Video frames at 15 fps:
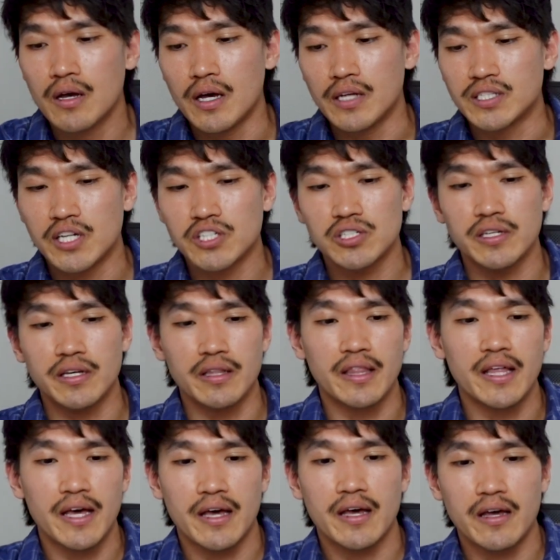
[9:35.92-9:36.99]
essentially
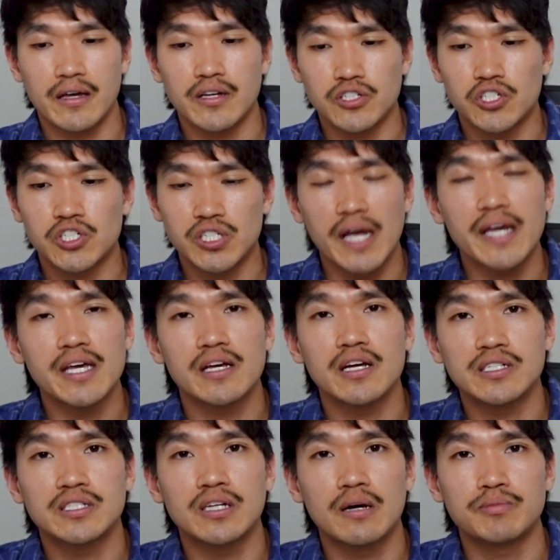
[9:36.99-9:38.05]
they're shaking
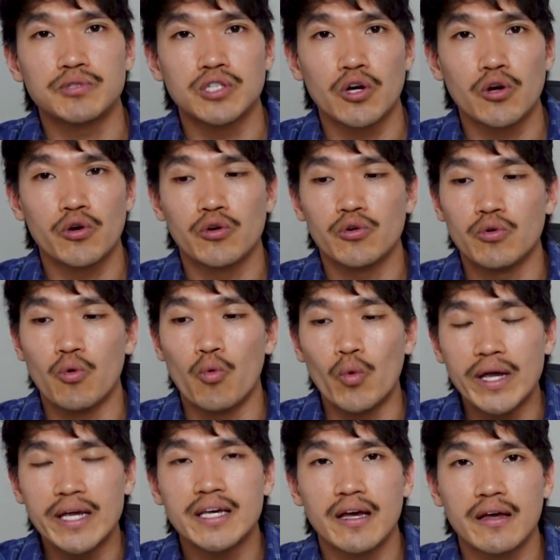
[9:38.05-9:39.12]
us up so
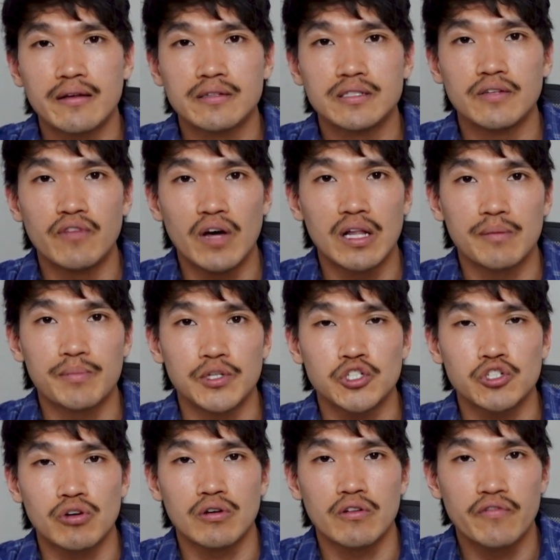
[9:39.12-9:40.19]
we can develop a
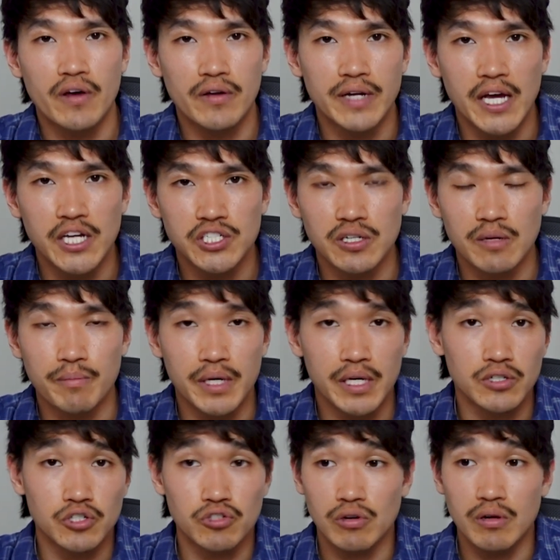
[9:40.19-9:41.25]
stronger foundation and be
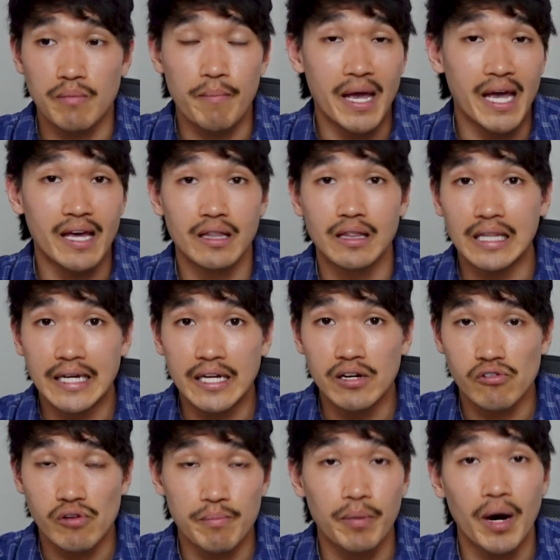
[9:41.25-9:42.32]
a stronger man,
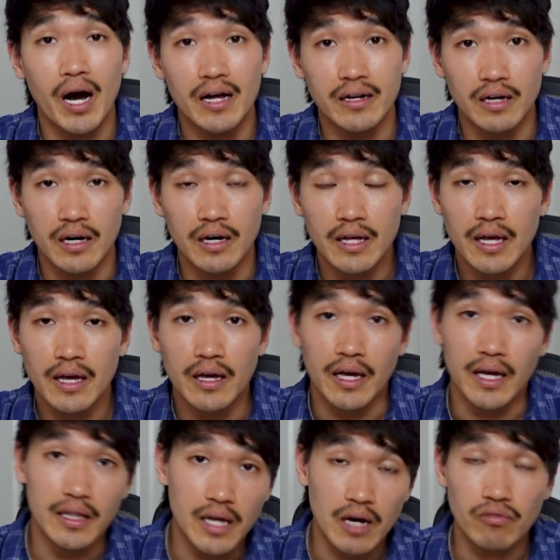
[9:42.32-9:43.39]
leader, and partner
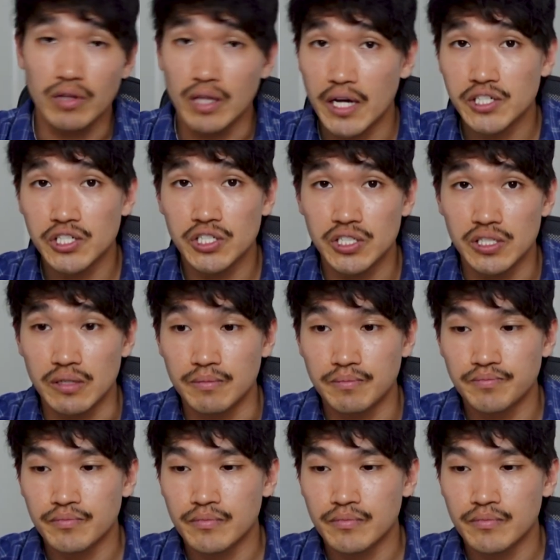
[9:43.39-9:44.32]
in that relationship.